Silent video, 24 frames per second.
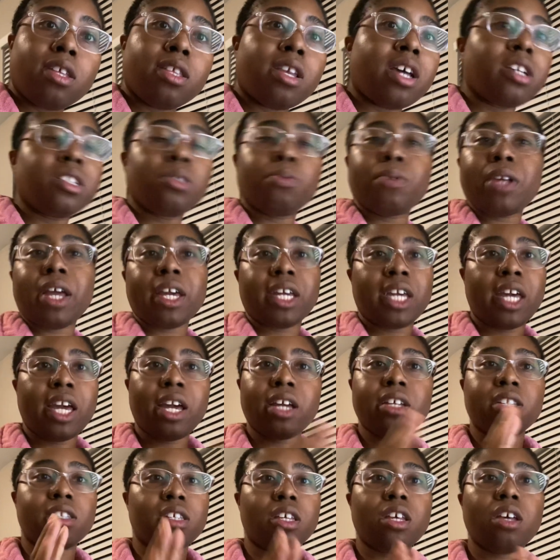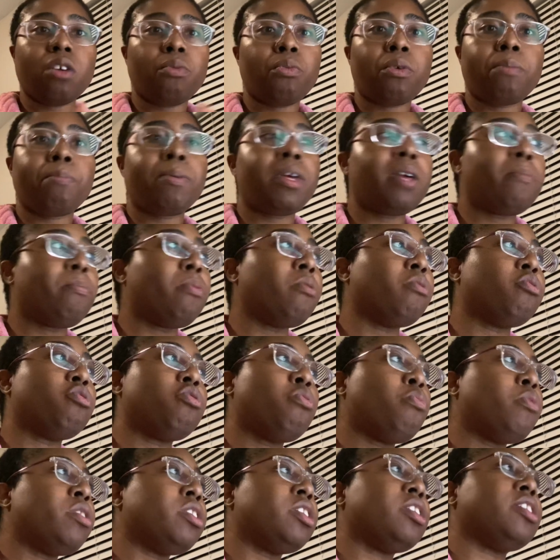That's what I can't deal with, people
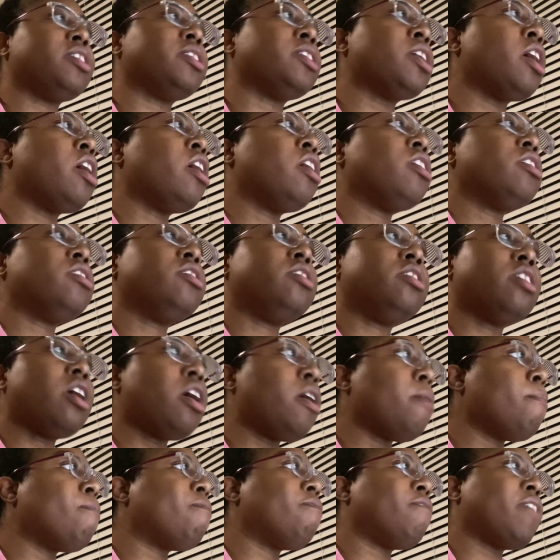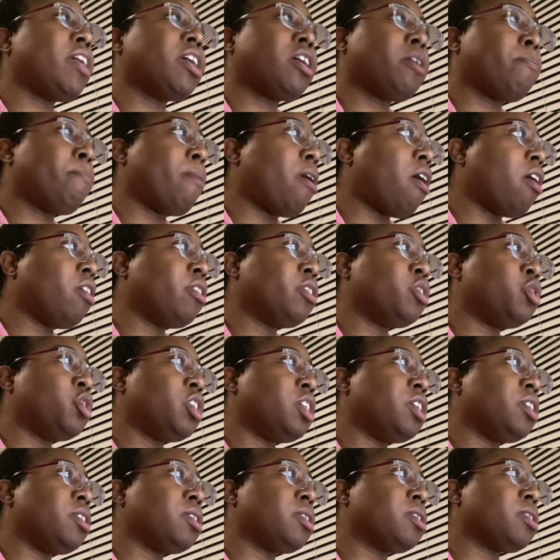doing these dumb fake
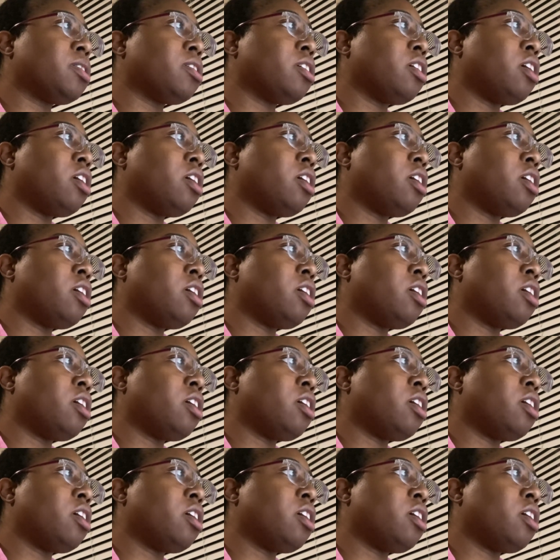apologies.